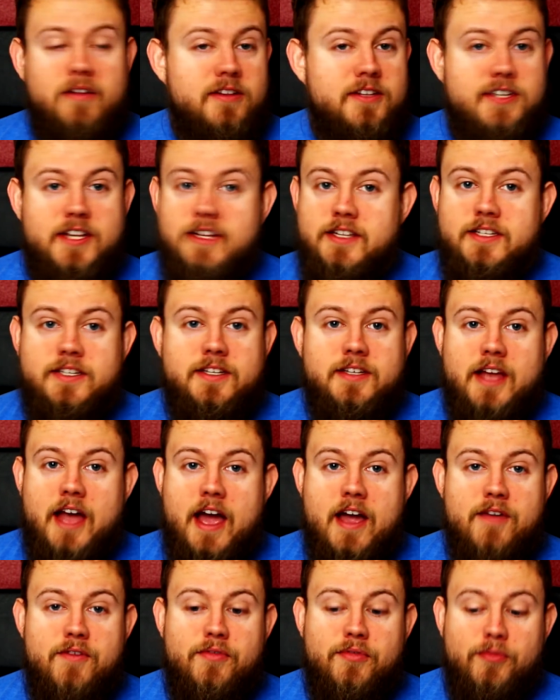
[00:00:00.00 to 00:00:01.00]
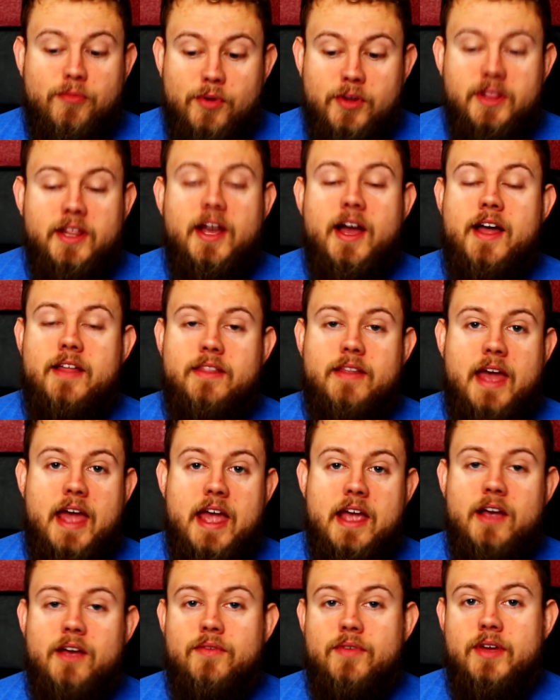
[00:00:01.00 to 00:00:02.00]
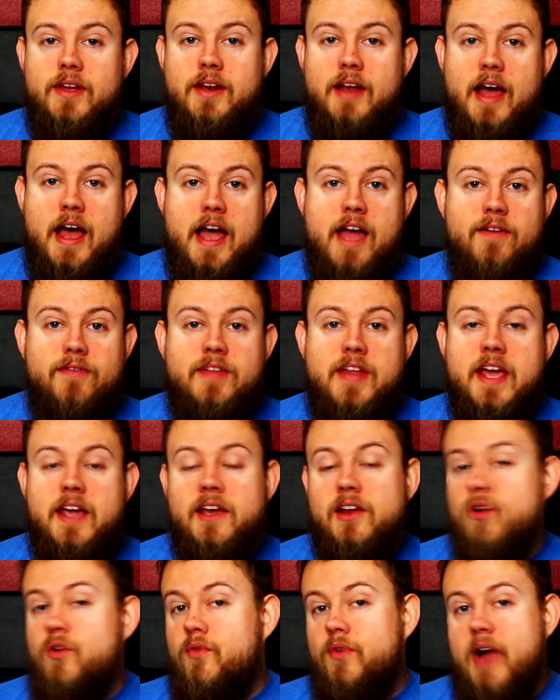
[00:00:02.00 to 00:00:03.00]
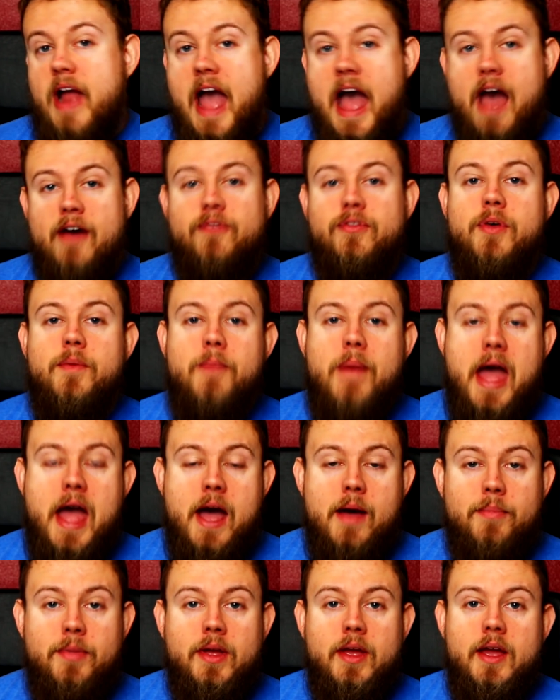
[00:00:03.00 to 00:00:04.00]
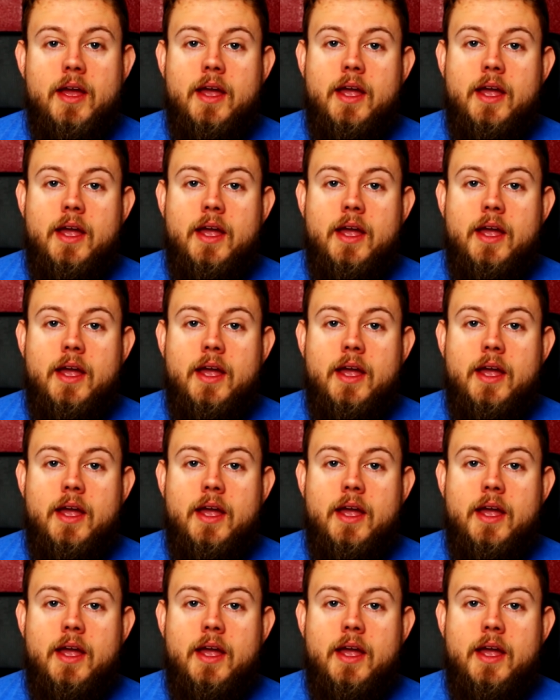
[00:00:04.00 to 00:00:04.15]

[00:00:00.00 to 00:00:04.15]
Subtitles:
since I've really gotten the hang of it, I've taken over half the map,